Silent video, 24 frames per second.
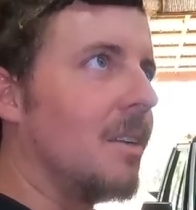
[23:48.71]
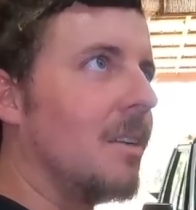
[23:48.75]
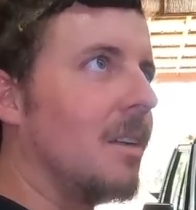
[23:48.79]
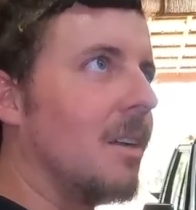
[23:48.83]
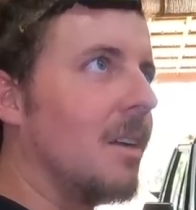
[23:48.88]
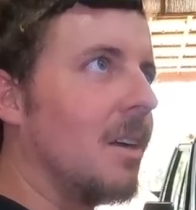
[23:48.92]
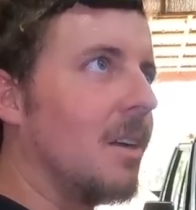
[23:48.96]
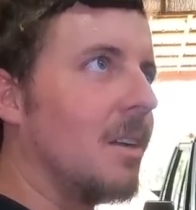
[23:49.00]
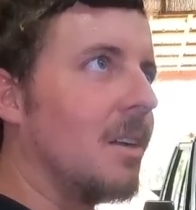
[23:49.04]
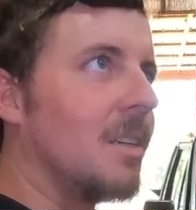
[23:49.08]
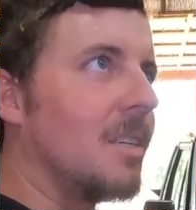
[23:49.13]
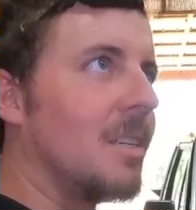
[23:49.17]

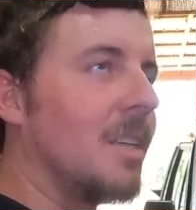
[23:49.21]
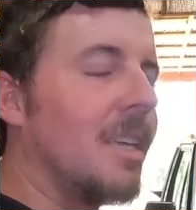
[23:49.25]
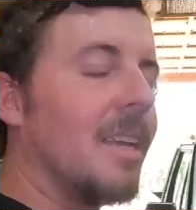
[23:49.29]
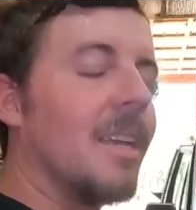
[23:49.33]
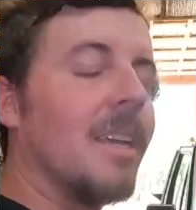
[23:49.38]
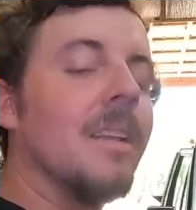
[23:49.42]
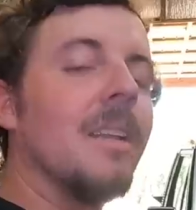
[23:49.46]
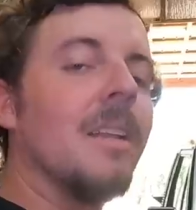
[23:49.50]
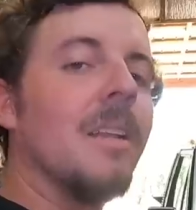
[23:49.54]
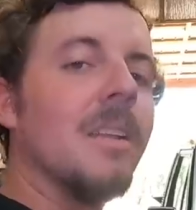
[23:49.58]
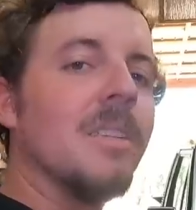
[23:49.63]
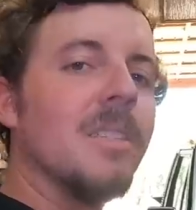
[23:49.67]

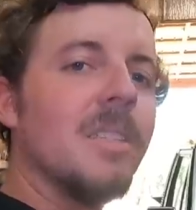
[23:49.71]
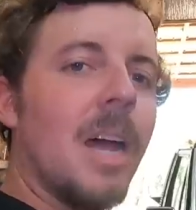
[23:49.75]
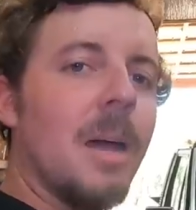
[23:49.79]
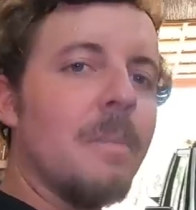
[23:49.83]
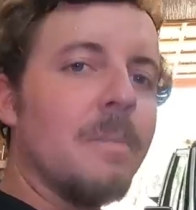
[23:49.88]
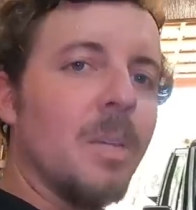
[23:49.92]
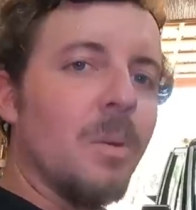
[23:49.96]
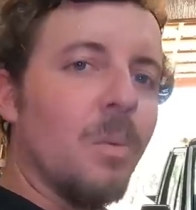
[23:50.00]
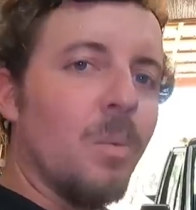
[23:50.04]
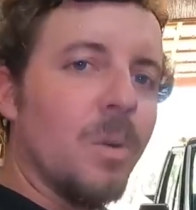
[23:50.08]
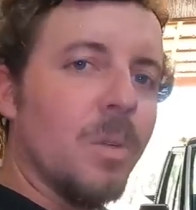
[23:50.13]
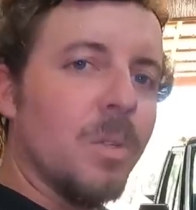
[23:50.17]
110, and it
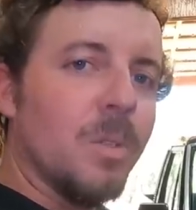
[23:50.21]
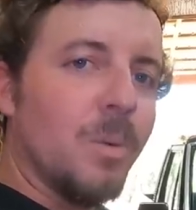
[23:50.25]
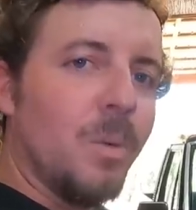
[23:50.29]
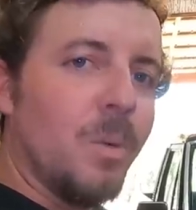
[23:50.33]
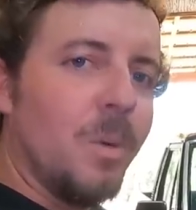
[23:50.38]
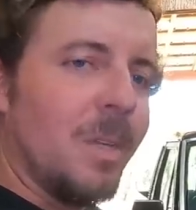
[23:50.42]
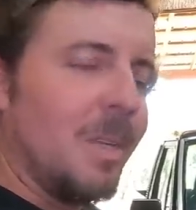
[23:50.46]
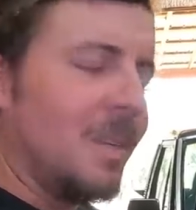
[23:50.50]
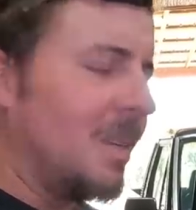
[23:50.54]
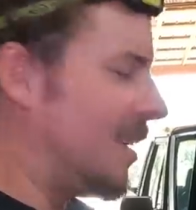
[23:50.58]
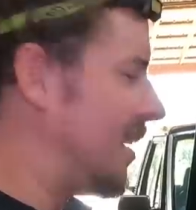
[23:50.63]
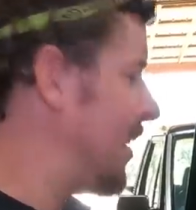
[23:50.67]
stops at
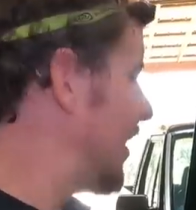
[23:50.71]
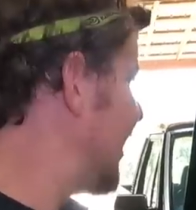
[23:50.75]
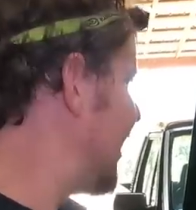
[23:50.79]
120.